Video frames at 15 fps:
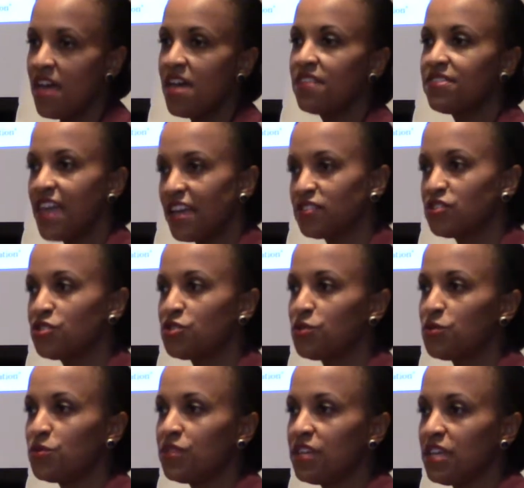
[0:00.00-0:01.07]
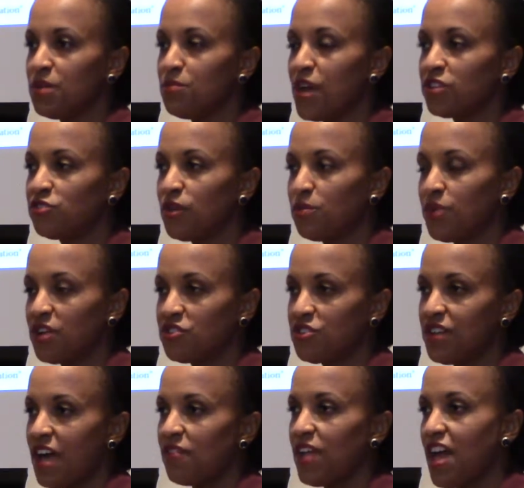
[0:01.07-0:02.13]
thanks to the Measure Up,
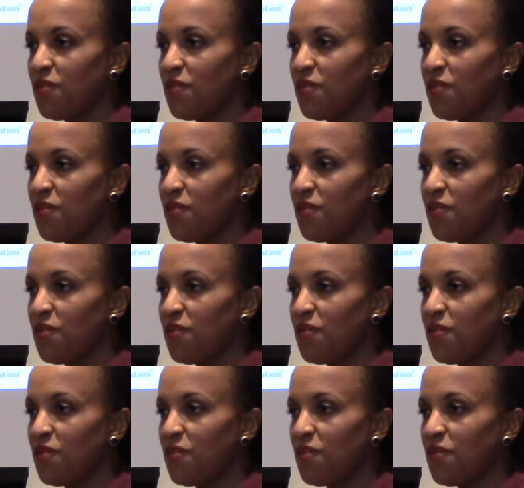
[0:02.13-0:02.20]
Pressure Down